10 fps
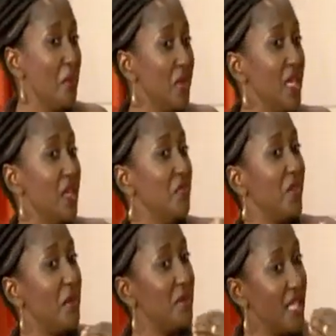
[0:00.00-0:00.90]
But if
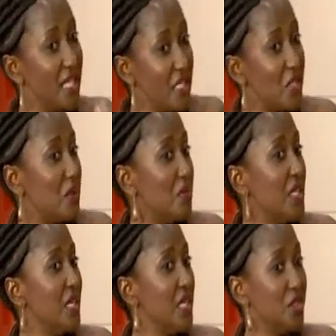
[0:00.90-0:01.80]
I'm dating
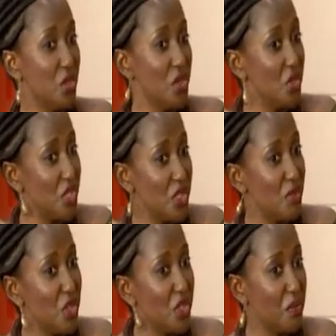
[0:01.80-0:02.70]
somebody, he introduces
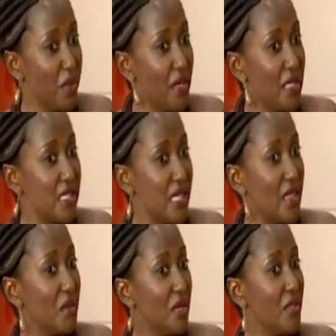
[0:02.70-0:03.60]
me to the parents
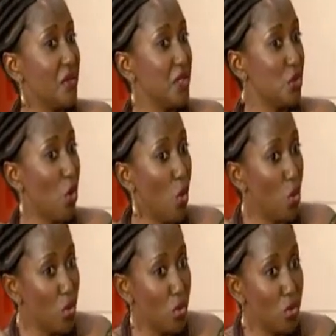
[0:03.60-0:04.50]
and the mother is
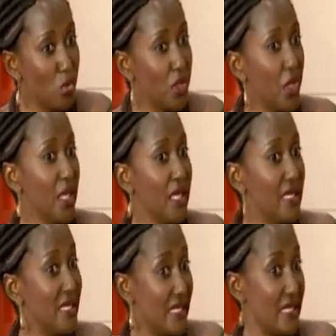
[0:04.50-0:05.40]
cold,
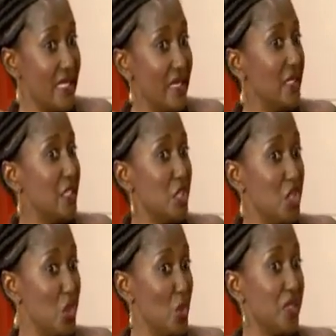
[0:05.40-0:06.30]
distant,
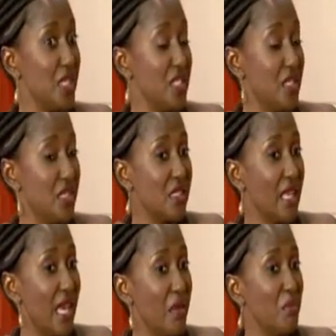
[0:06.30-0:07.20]
shows that she
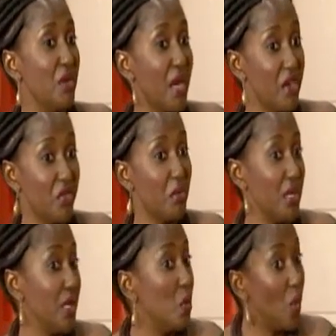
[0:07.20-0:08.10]
doesn't like me right
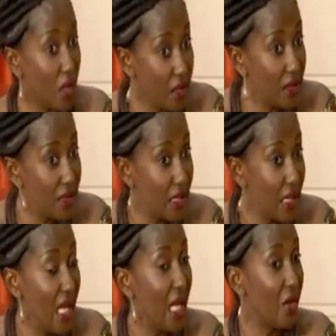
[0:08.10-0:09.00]
from day one,
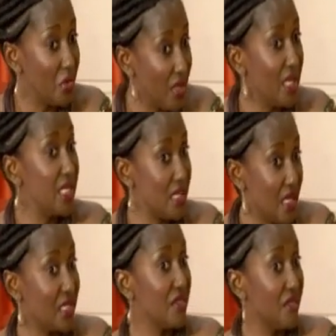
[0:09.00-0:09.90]
I'll really
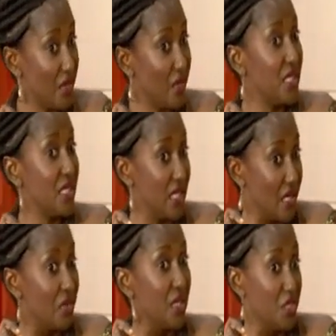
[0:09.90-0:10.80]
start evaluating
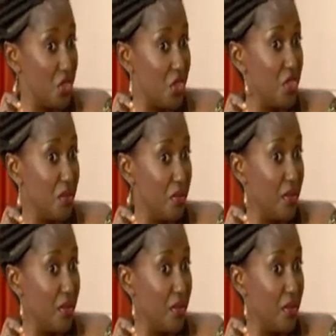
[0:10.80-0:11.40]
that relationship.